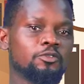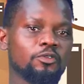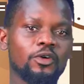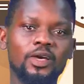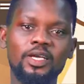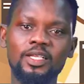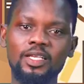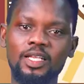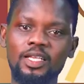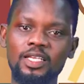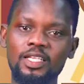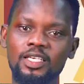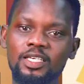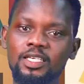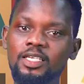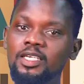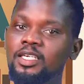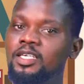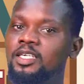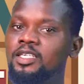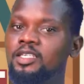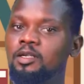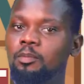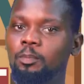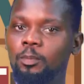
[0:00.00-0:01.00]
Finally,
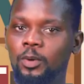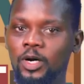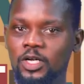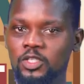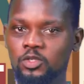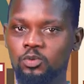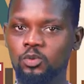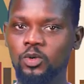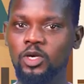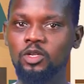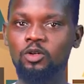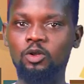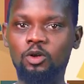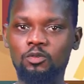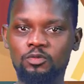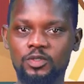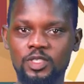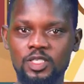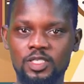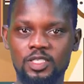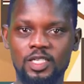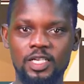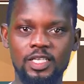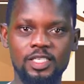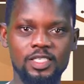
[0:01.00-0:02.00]
in the part 1 of
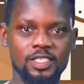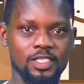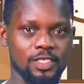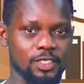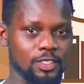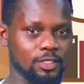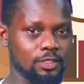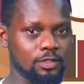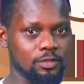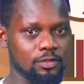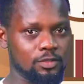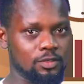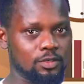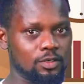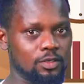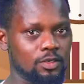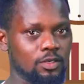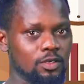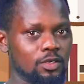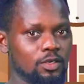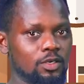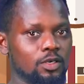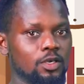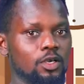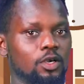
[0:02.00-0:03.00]
this lesson,
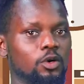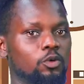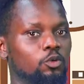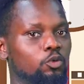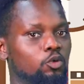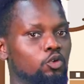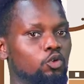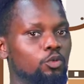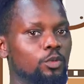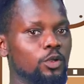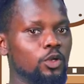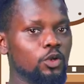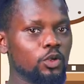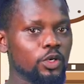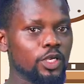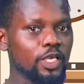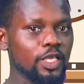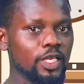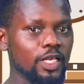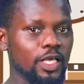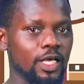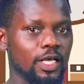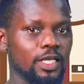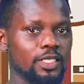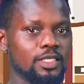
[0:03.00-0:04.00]
we will be
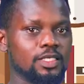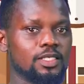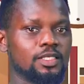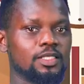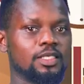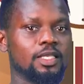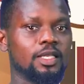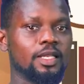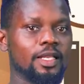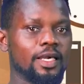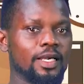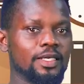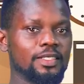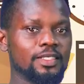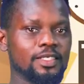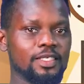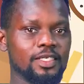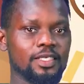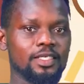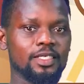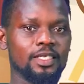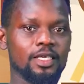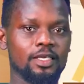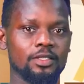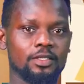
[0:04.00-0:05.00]
looking at the
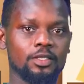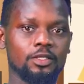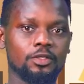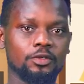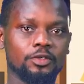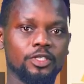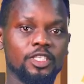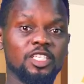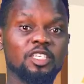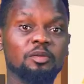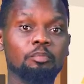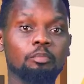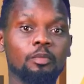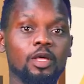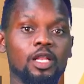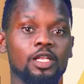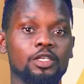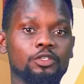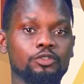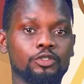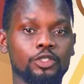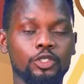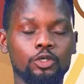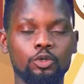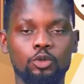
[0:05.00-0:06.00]
1983
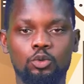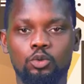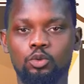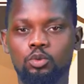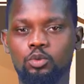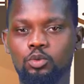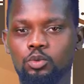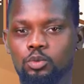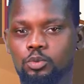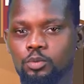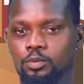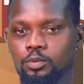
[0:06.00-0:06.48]
military coup.